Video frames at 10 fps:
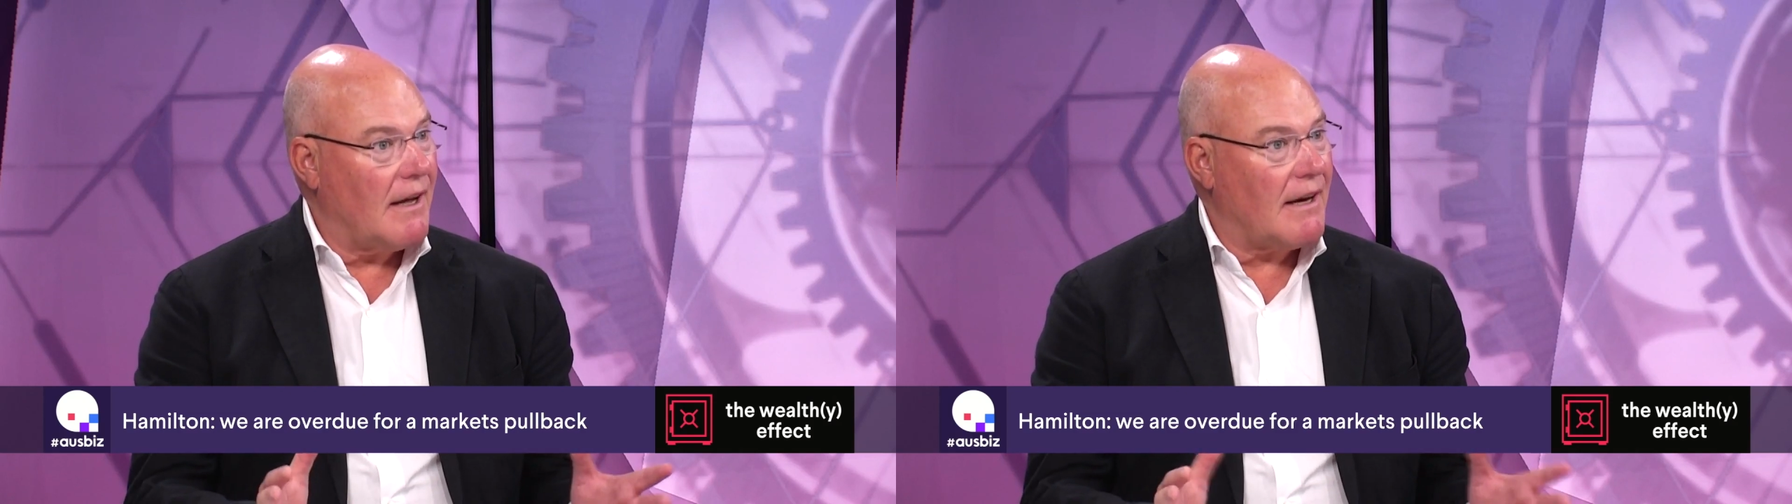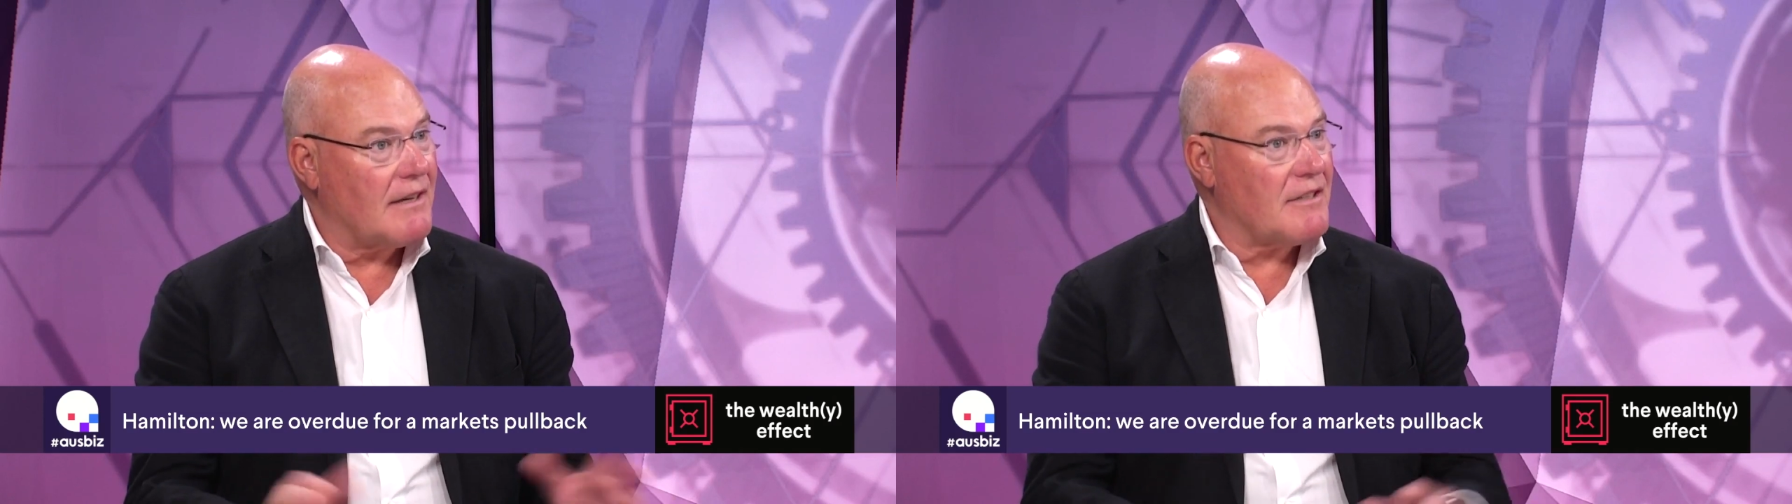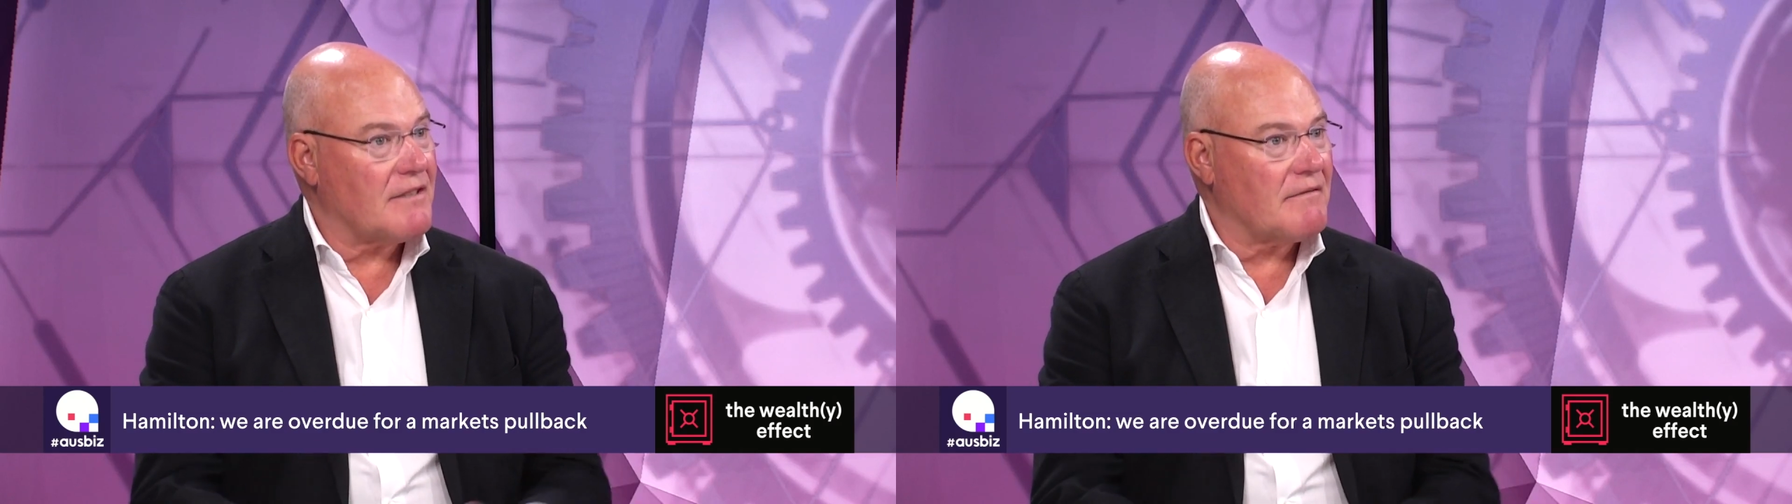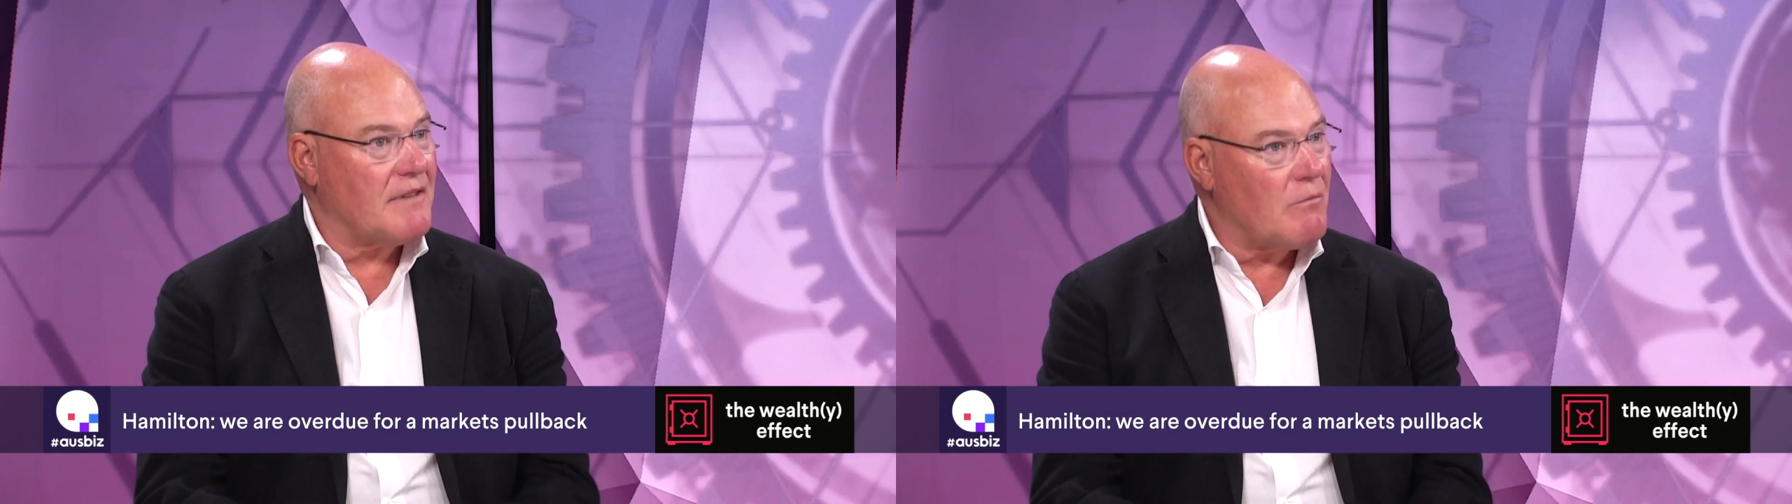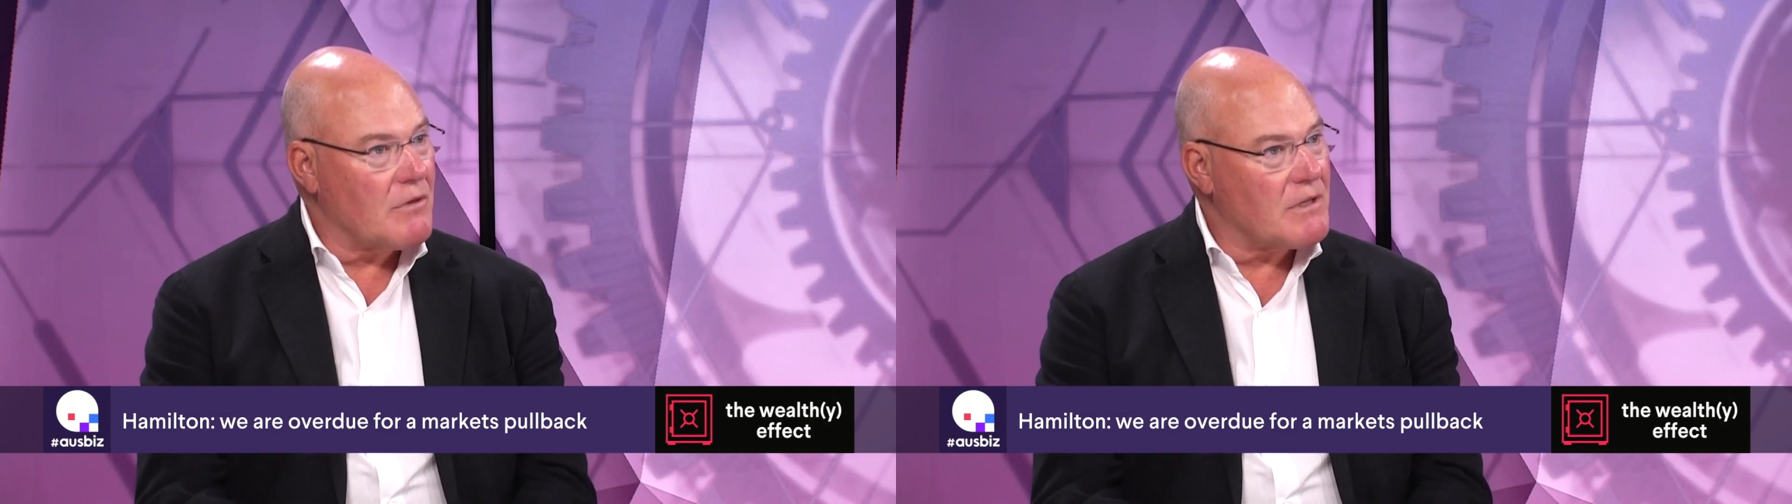and I just
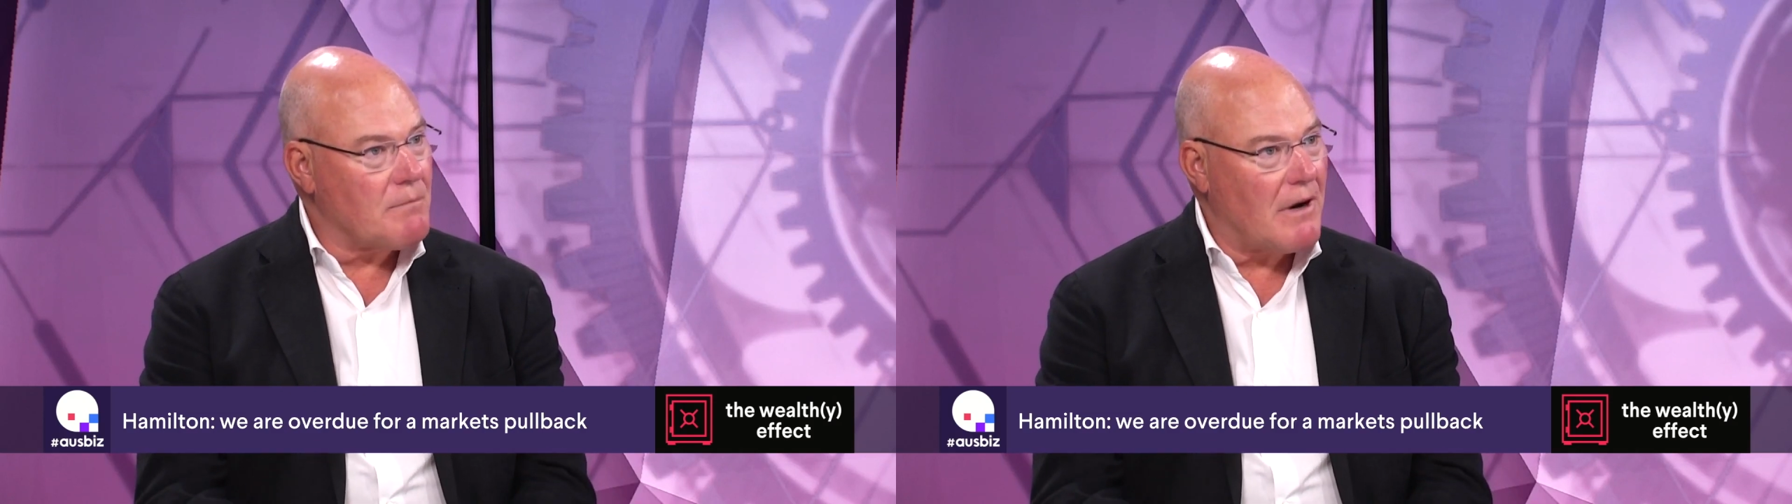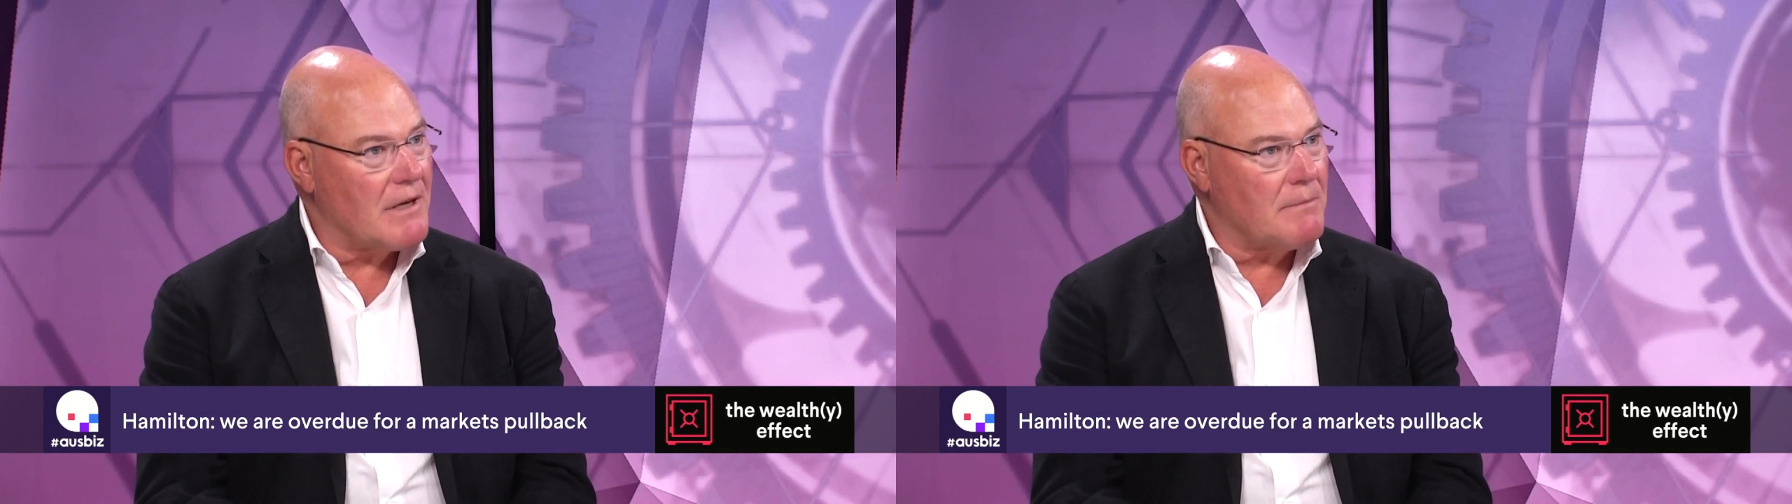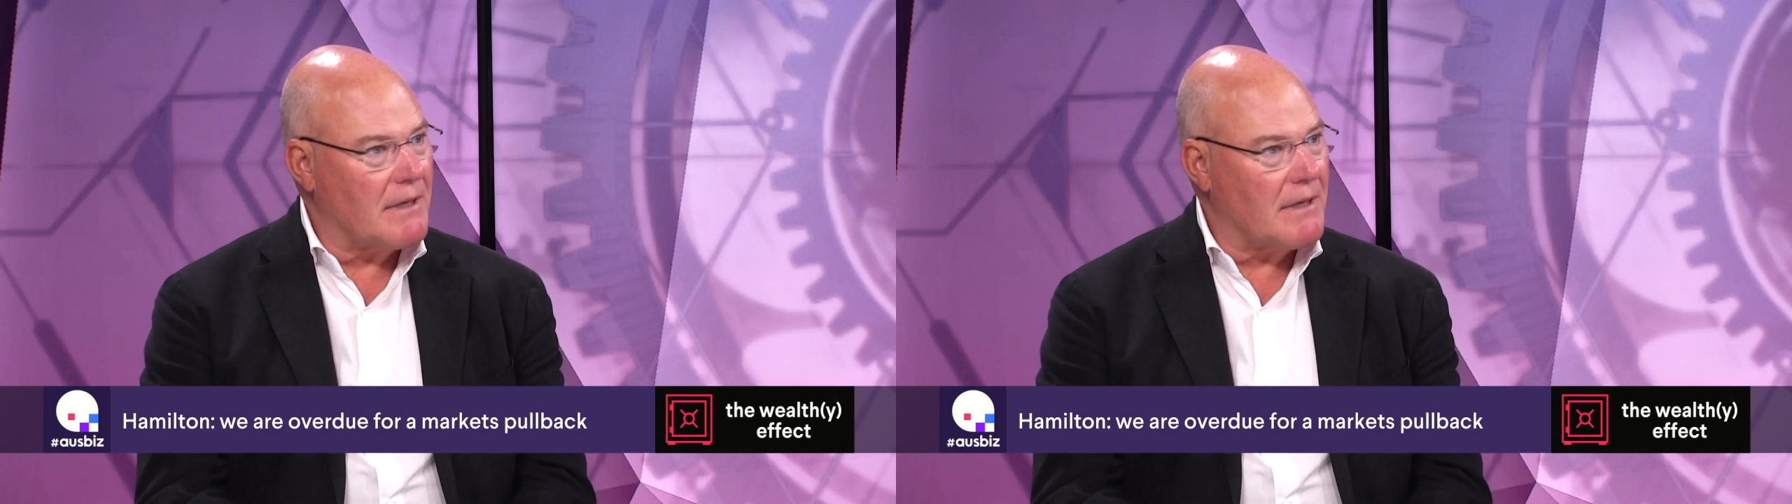wouldn't surprise